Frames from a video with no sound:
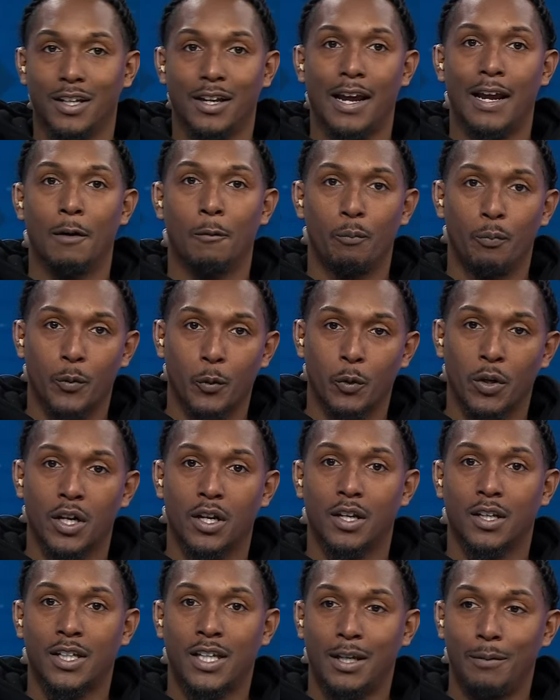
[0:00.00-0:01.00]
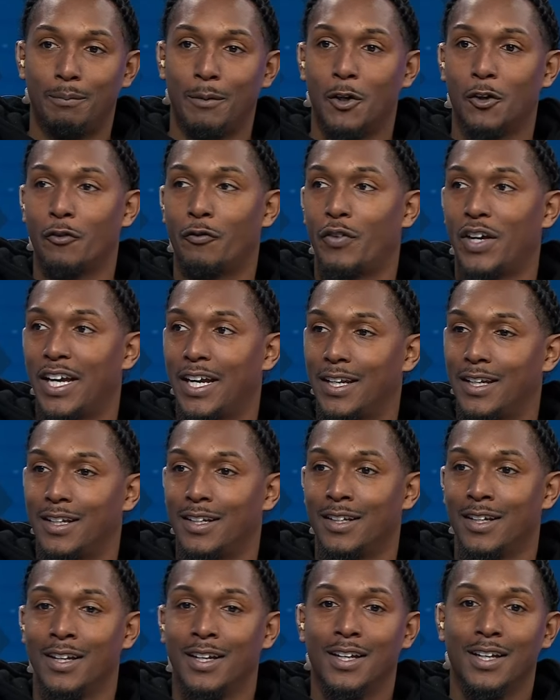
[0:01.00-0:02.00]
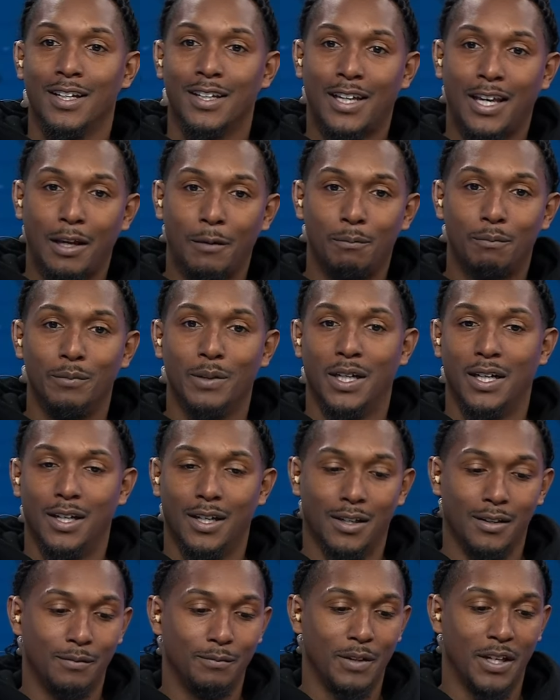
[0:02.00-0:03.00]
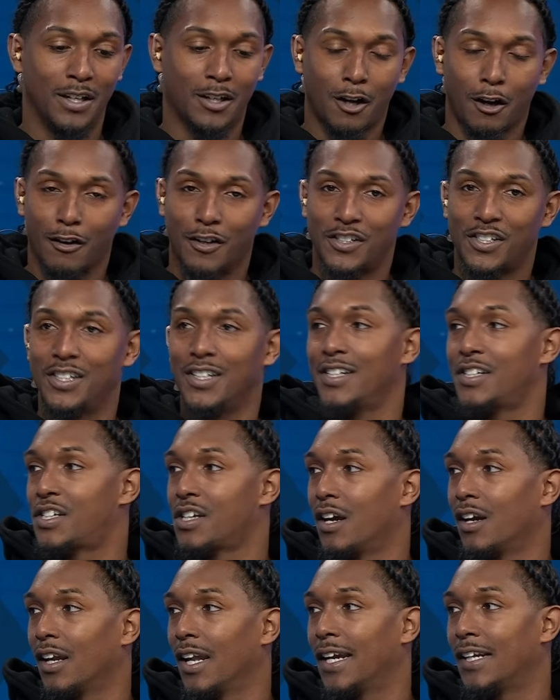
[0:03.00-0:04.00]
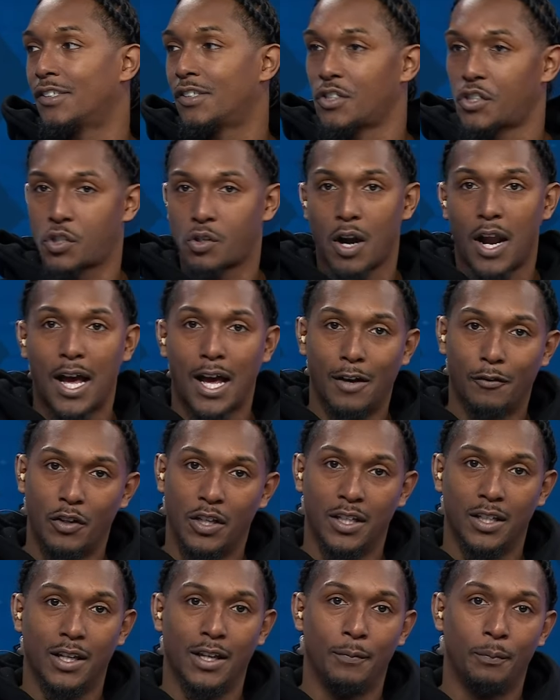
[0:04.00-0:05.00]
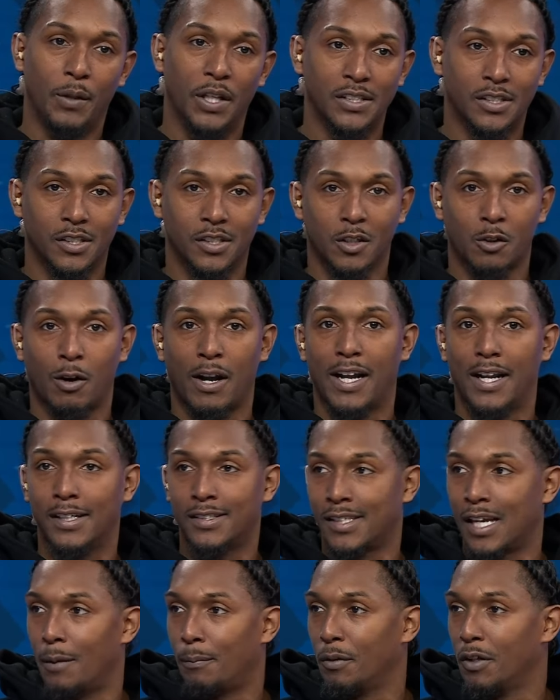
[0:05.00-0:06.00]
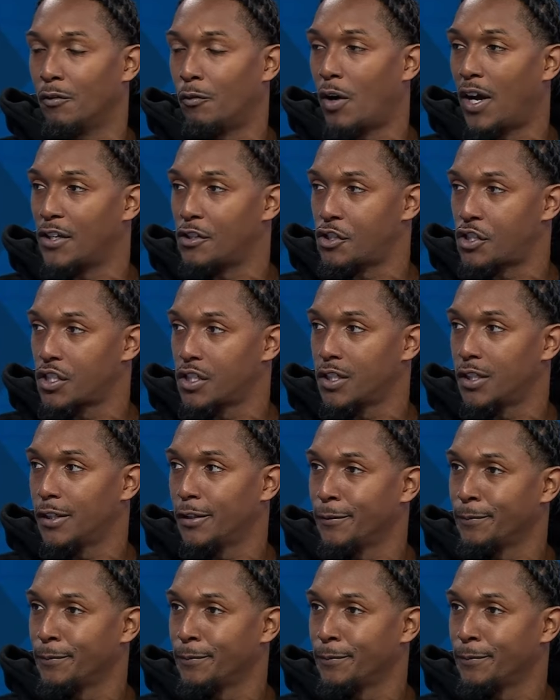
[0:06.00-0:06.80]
And, and we're going to keep motivating and keep uh, encouraging these young ladies to strive. And, and, this is a great example of why you should.